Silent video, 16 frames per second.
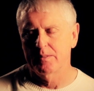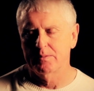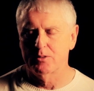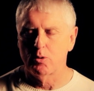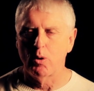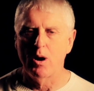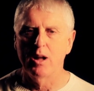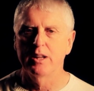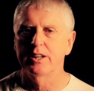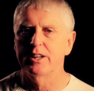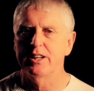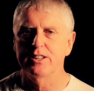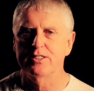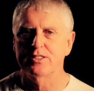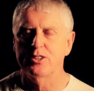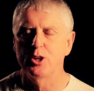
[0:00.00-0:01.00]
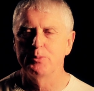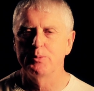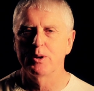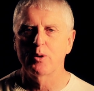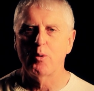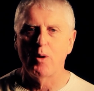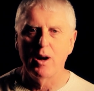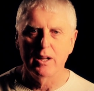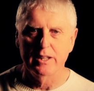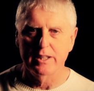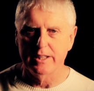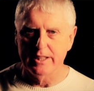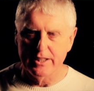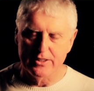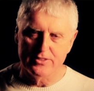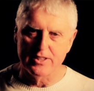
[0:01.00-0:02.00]
qualities, human
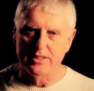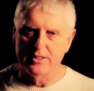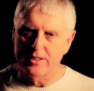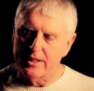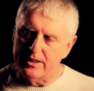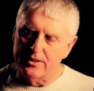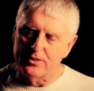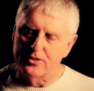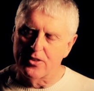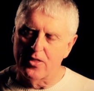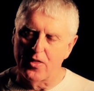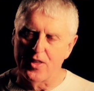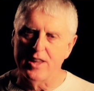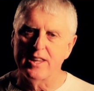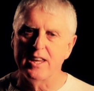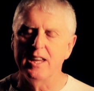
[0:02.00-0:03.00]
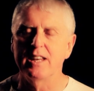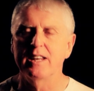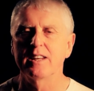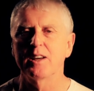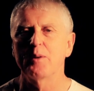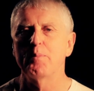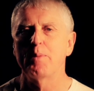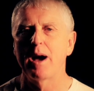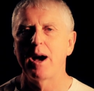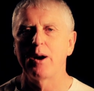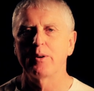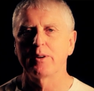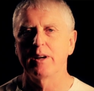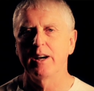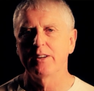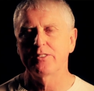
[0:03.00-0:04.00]
qualities, that is thinking
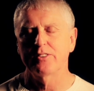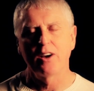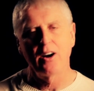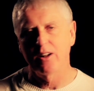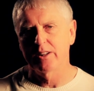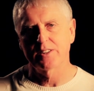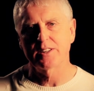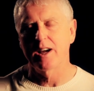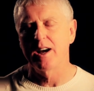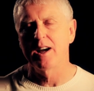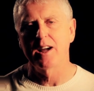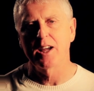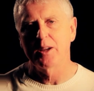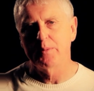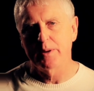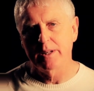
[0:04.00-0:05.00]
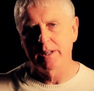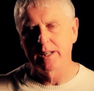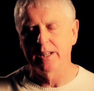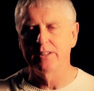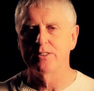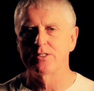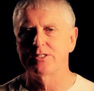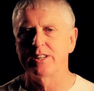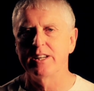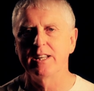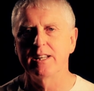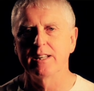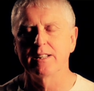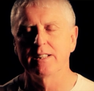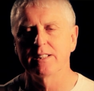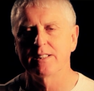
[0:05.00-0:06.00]
about us all the time and
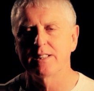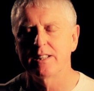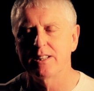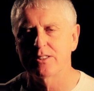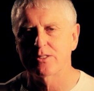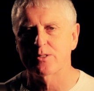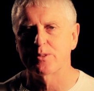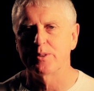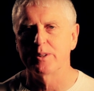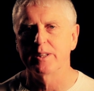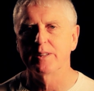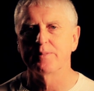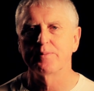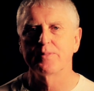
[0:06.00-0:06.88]
interceding in history.